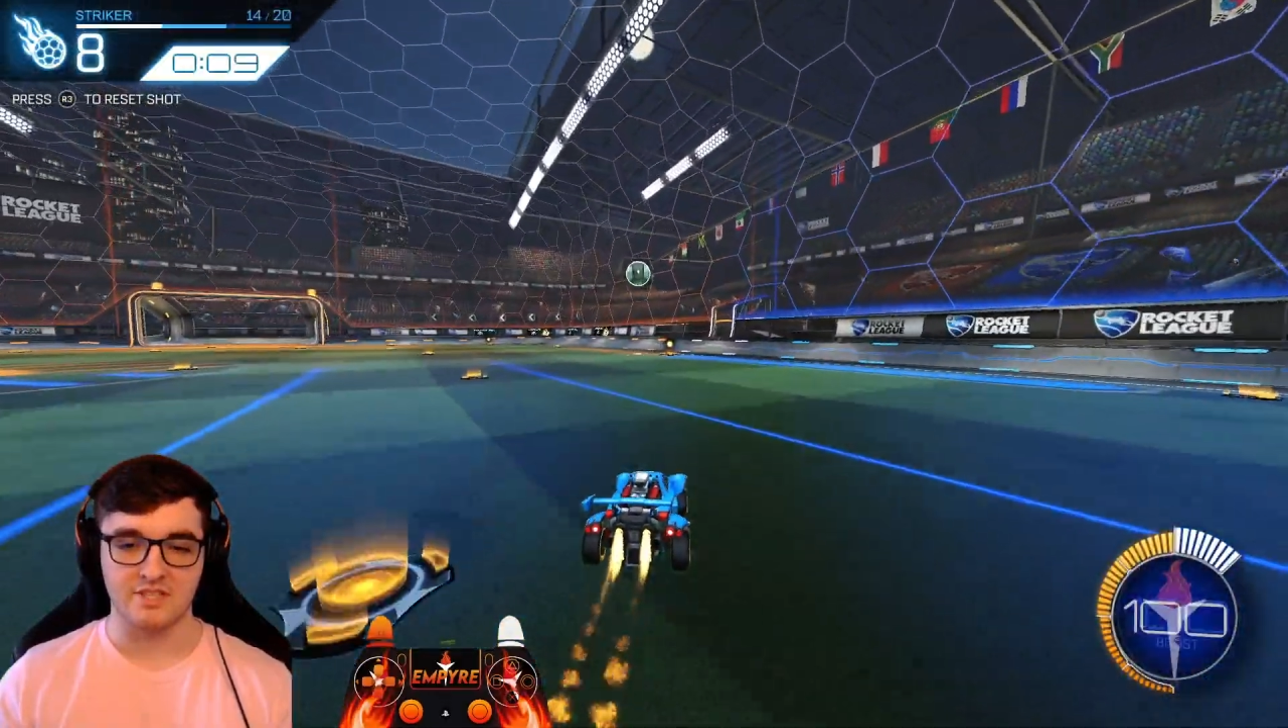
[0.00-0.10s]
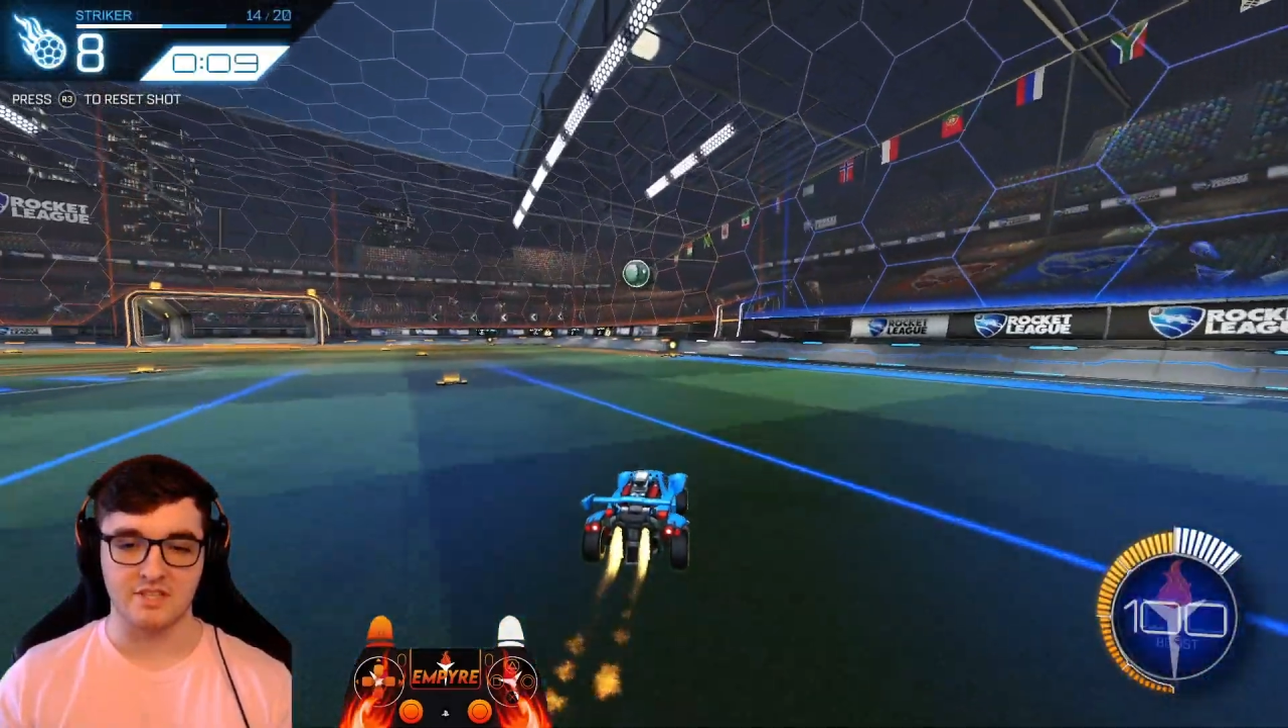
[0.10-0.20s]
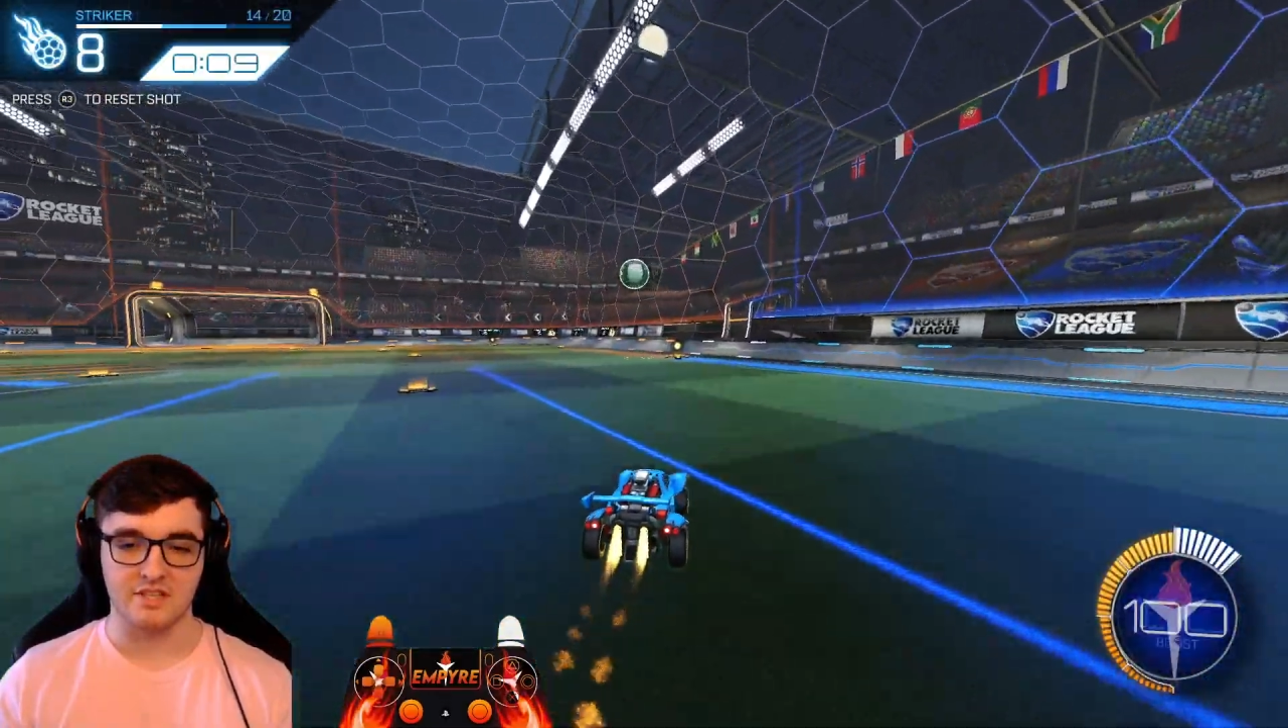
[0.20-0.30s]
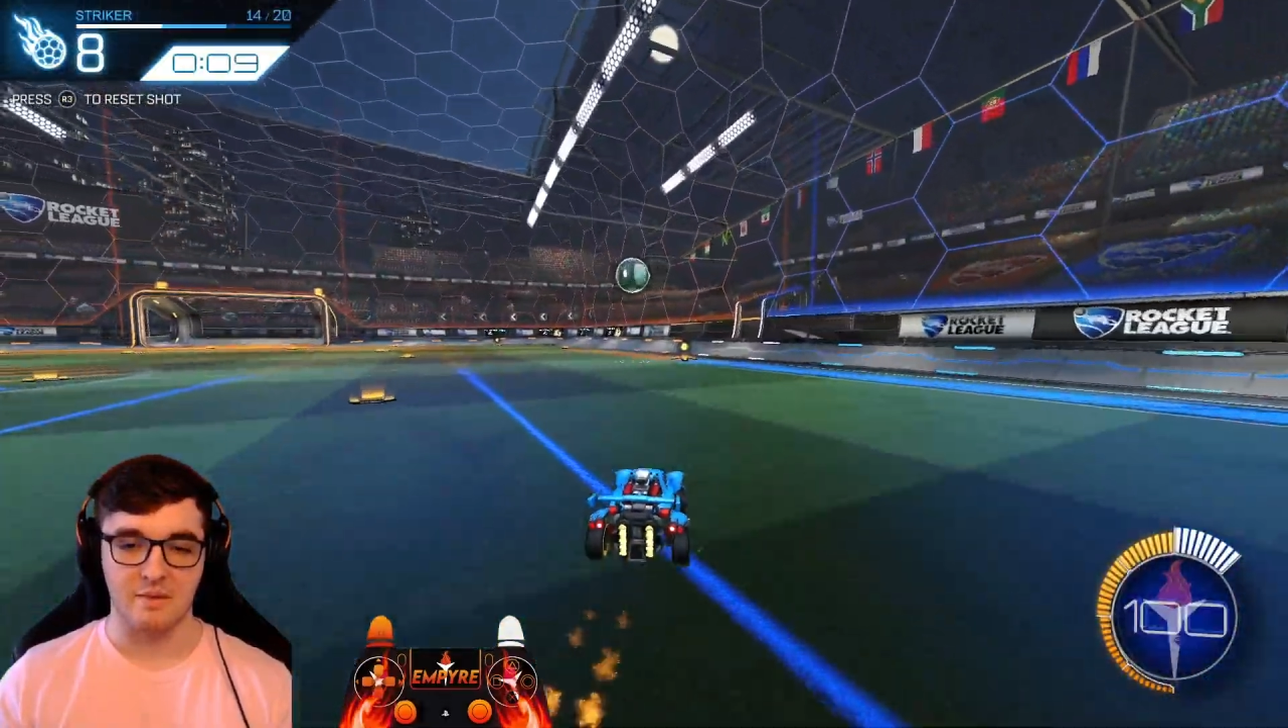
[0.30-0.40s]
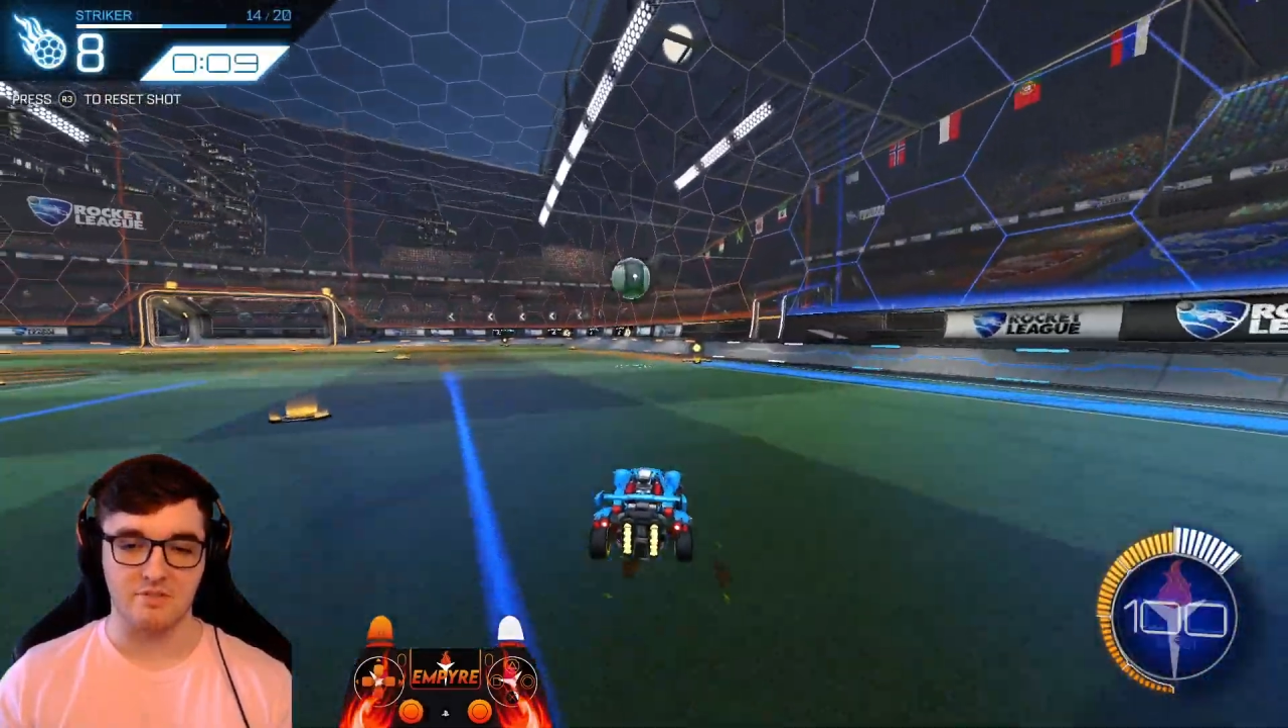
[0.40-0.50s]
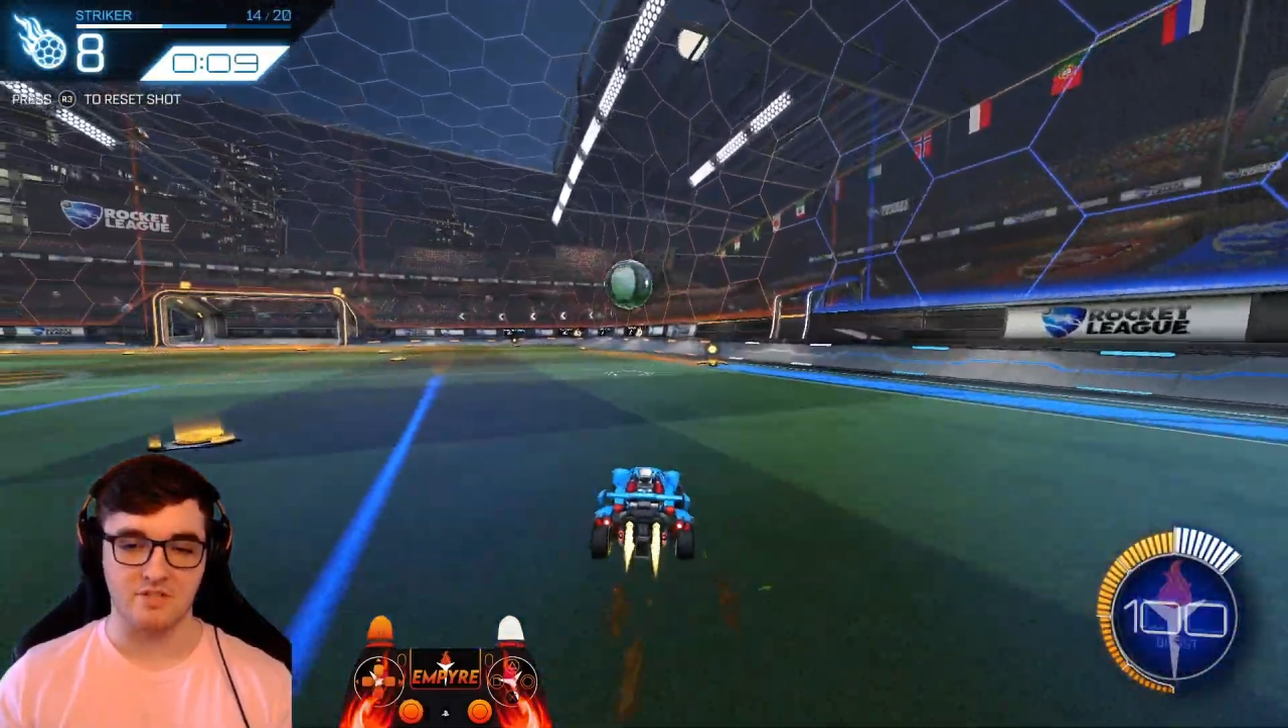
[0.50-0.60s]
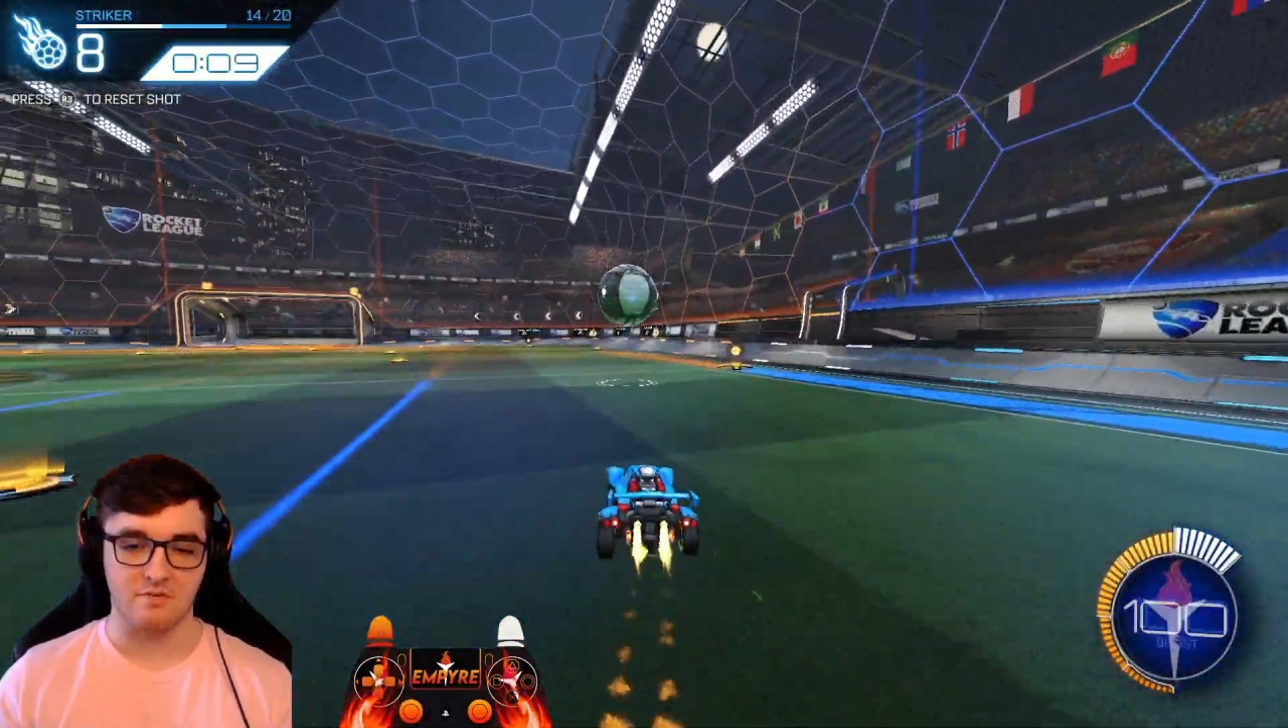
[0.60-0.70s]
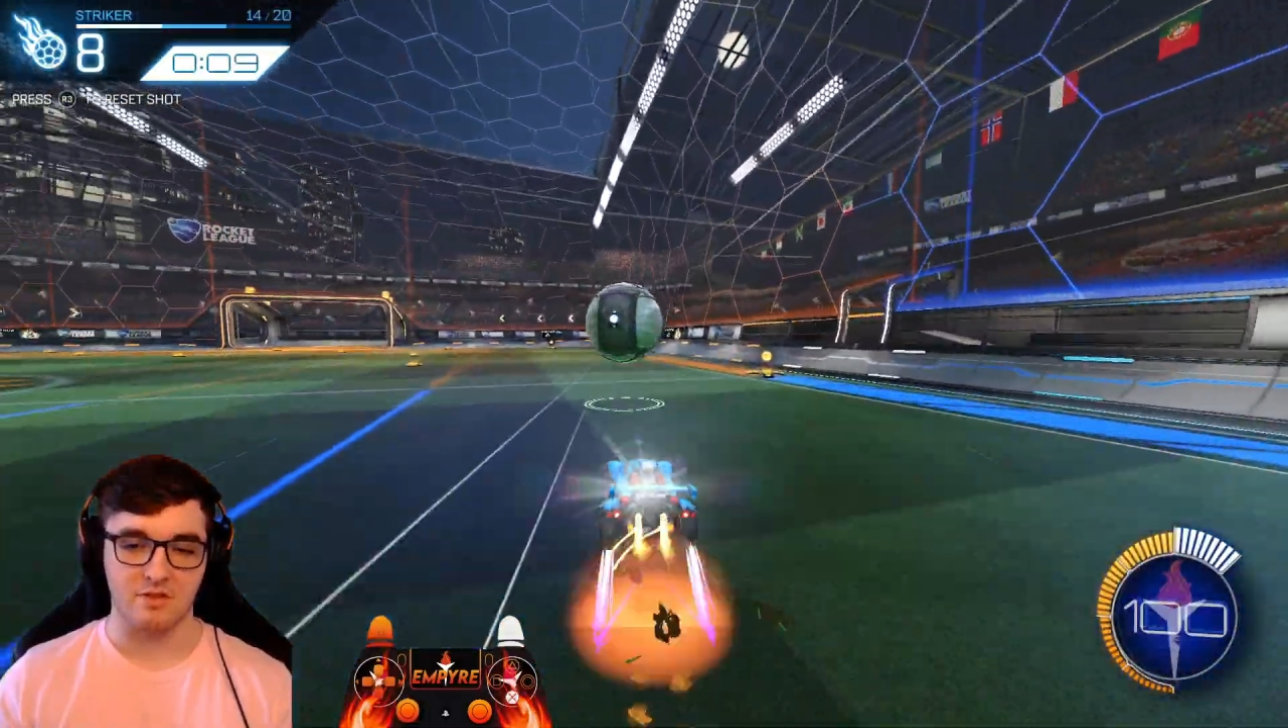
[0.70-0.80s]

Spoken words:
is the type of stuff